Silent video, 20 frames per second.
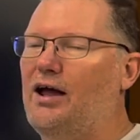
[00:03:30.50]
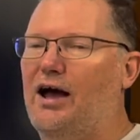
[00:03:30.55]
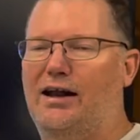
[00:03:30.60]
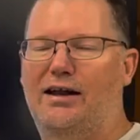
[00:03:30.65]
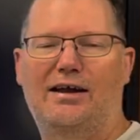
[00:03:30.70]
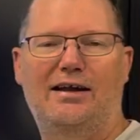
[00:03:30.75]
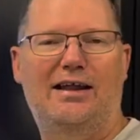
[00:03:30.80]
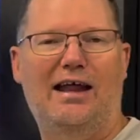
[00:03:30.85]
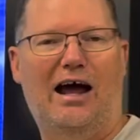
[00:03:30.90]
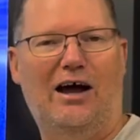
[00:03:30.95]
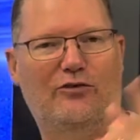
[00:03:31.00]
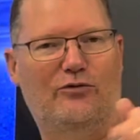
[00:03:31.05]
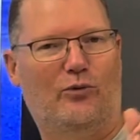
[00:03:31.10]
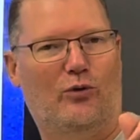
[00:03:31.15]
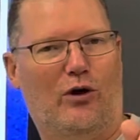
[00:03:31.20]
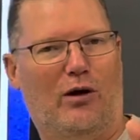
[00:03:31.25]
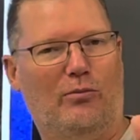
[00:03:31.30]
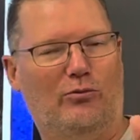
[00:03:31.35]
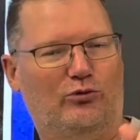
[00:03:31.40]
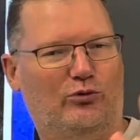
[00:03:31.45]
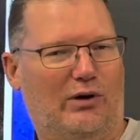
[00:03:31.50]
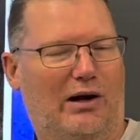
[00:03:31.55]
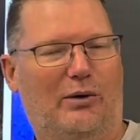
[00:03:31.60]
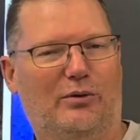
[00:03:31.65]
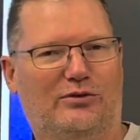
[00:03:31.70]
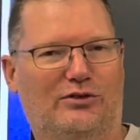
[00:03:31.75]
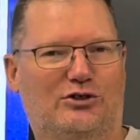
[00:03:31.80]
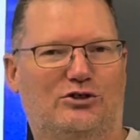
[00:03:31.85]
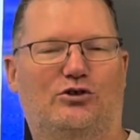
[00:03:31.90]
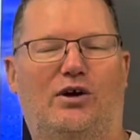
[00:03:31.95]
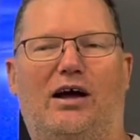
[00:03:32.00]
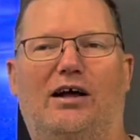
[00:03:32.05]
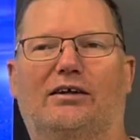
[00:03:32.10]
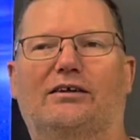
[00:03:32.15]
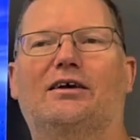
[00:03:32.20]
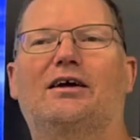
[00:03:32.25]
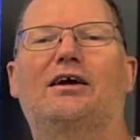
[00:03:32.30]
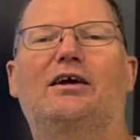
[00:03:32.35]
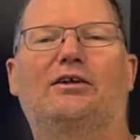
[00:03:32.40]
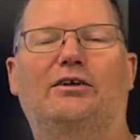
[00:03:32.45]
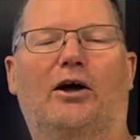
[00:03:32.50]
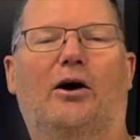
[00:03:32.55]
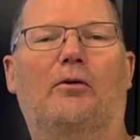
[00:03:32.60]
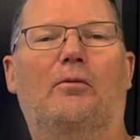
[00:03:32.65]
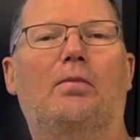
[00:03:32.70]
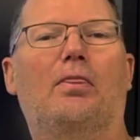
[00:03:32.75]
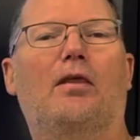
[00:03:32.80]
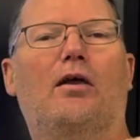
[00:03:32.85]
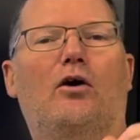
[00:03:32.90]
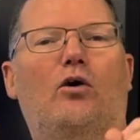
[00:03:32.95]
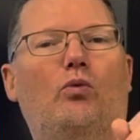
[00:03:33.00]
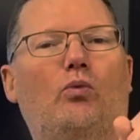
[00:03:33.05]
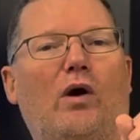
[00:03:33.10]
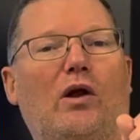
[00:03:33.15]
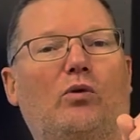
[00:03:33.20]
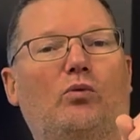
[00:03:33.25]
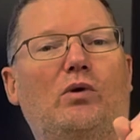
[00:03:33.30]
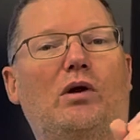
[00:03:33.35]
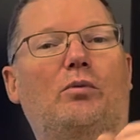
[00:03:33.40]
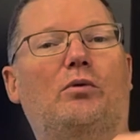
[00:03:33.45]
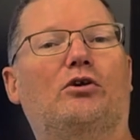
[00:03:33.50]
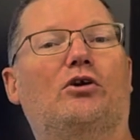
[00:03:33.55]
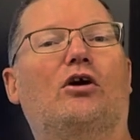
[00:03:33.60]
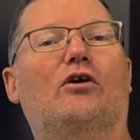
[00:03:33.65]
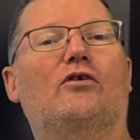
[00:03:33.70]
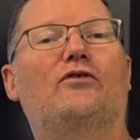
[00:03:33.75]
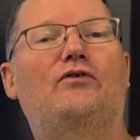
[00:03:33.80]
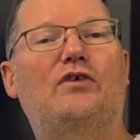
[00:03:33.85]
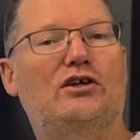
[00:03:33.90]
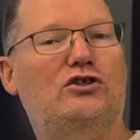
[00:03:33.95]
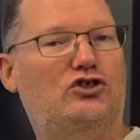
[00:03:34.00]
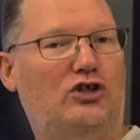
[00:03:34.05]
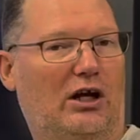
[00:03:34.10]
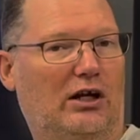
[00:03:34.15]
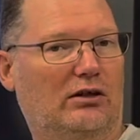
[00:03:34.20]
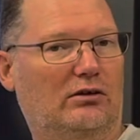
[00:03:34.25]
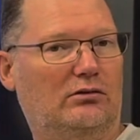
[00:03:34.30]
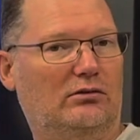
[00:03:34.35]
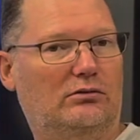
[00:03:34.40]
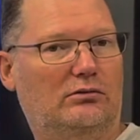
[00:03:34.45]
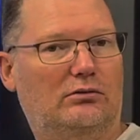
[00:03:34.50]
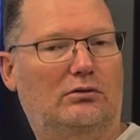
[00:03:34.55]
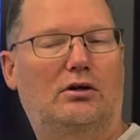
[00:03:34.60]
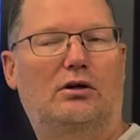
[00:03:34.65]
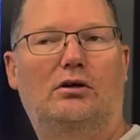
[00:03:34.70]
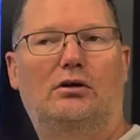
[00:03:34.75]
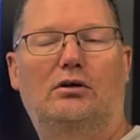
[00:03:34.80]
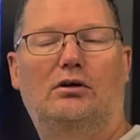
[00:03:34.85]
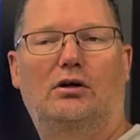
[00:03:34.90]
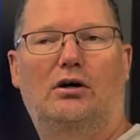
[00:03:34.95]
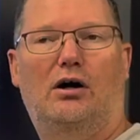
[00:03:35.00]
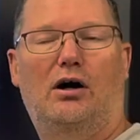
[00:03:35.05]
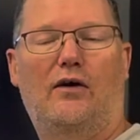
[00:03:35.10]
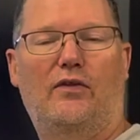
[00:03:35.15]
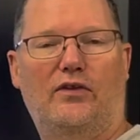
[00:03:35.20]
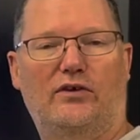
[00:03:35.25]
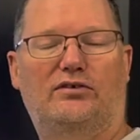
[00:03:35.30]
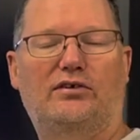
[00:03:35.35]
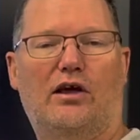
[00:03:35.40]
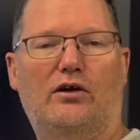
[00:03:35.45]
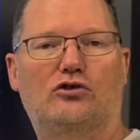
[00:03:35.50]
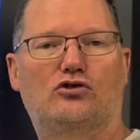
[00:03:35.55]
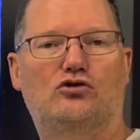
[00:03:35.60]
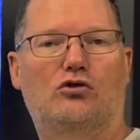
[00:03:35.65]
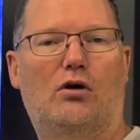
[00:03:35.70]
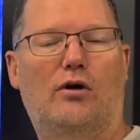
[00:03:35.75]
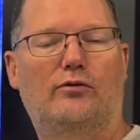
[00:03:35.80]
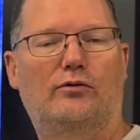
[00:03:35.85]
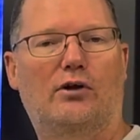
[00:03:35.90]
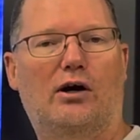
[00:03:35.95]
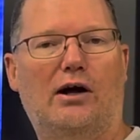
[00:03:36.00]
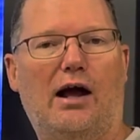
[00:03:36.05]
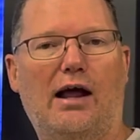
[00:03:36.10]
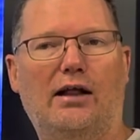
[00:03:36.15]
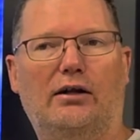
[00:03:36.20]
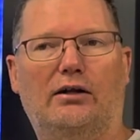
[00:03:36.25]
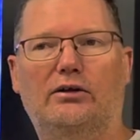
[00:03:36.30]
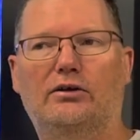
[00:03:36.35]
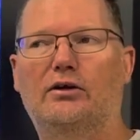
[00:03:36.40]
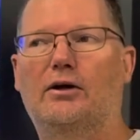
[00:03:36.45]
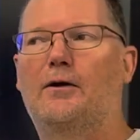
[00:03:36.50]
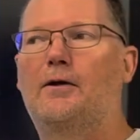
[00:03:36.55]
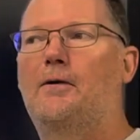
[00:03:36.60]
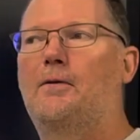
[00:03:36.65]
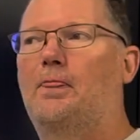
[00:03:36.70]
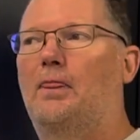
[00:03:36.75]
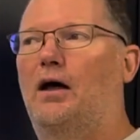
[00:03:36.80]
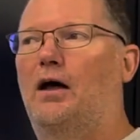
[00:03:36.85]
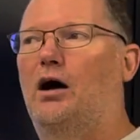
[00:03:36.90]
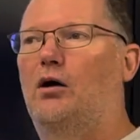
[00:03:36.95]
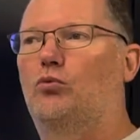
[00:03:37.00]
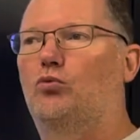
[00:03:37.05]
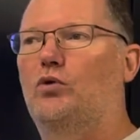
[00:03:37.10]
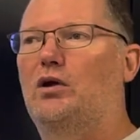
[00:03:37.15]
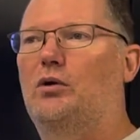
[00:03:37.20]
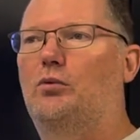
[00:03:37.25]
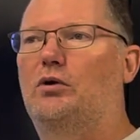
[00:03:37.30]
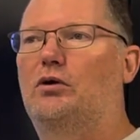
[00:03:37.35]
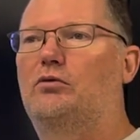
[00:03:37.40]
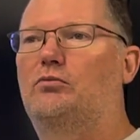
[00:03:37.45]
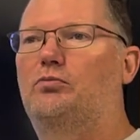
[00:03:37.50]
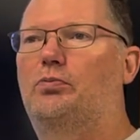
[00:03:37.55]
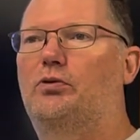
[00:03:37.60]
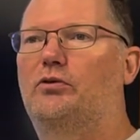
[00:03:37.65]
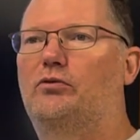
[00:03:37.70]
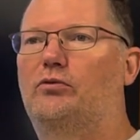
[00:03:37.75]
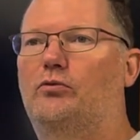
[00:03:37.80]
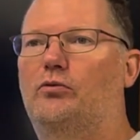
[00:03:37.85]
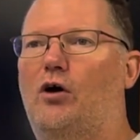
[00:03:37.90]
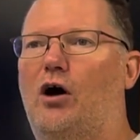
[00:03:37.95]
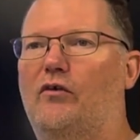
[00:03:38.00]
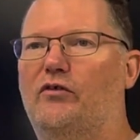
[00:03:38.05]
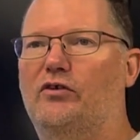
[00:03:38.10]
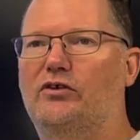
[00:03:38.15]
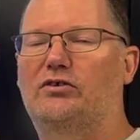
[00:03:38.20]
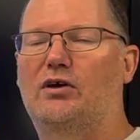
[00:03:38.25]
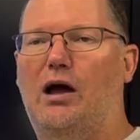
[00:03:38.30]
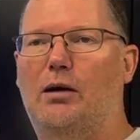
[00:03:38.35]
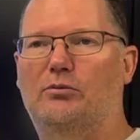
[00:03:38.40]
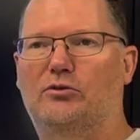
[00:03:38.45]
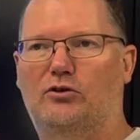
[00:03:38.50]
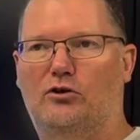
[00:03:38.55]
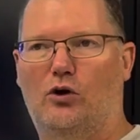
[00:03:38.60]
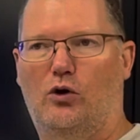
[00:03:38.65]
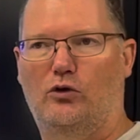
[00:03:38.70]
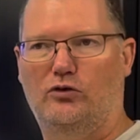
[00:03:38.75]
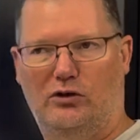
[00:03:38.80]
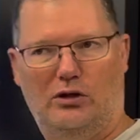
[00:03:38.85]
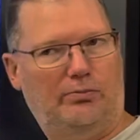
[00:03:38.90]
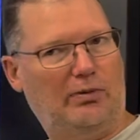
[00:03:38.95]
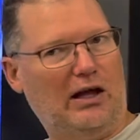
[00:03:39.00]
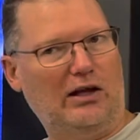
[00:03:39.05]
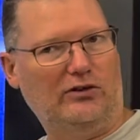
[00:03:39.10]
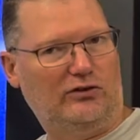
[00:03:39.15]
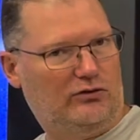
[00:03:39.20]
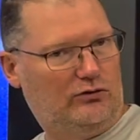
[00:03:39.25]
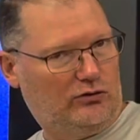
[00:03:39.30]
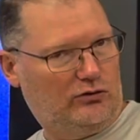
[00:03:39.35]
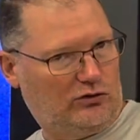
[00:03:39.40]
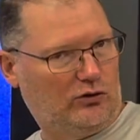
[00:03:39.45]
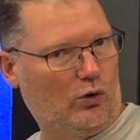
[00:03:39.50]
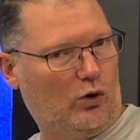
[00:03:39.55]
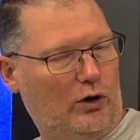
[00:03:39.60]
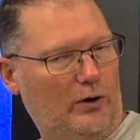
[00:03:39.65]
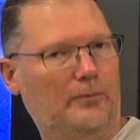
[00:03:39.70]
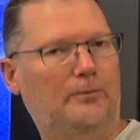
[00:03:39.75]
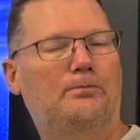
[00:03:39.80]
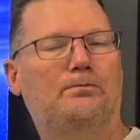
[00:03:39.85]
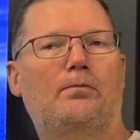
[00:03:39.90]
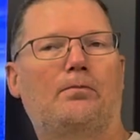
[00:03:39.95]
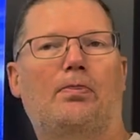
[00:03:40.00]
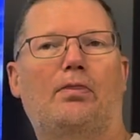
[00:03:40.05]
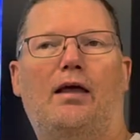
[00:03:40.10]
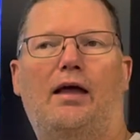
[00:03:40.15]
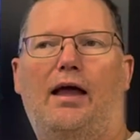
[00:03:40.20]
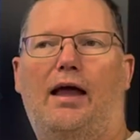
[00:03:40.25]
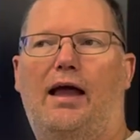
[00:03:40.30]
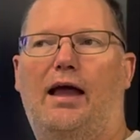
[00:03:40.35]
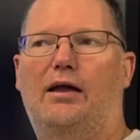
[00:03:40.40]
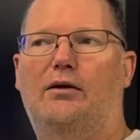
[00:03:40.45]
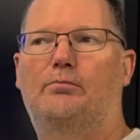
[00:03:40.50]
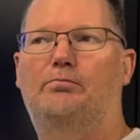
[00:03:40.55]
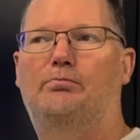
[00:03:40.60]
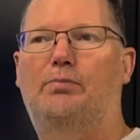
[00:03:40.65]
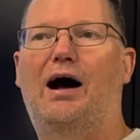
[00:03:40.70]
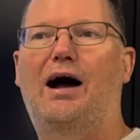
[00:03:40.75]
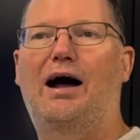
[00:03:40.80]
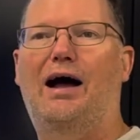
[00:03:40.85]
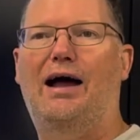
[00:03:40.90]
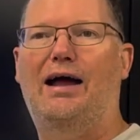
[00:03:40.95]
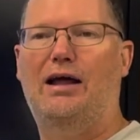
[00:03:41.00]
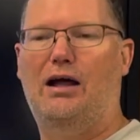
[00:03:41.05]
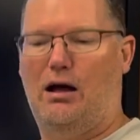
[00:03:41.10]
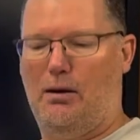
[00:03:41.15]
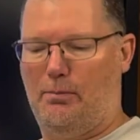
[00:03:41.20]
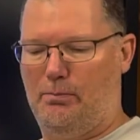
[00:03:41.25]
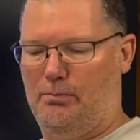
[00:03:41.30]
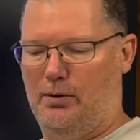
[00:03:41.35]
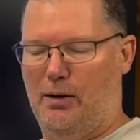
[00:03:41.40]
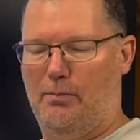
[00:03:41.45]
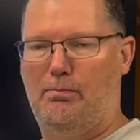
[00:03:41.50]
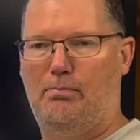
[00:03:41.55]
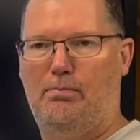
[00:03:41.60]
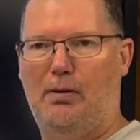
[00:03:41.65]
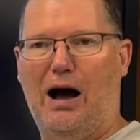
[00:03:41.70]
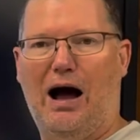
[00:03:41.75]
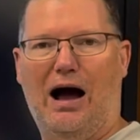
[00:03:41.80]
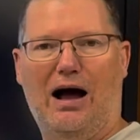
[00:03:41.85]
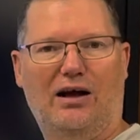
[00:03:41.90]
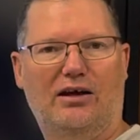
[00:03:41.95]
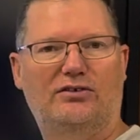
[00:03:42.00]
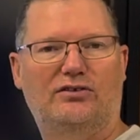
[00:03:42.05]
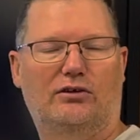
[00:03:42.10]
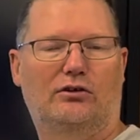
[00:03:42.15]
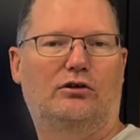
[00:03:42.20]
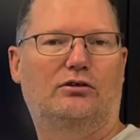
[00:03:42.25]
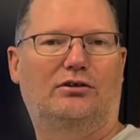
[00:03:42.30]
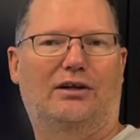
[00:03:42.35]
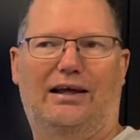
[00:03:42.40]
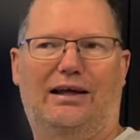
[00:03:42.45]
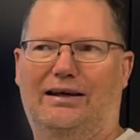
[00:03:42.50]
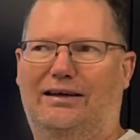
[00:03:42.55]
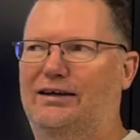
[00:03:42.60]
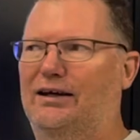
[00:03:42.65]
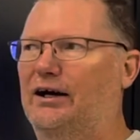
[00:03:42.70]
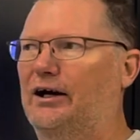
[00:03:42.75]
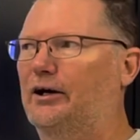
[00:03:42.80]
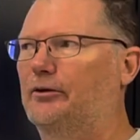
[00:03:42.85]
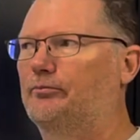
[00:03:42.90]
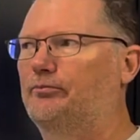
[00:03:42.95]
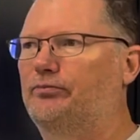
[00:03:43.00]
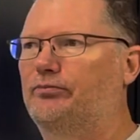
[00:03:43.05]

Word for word: I didn't have worms when I was a child. No, when we would go fishing on the south shore of Long Island, um, we would oftentimes go to the bait store and buy a, a box. It looked like uh,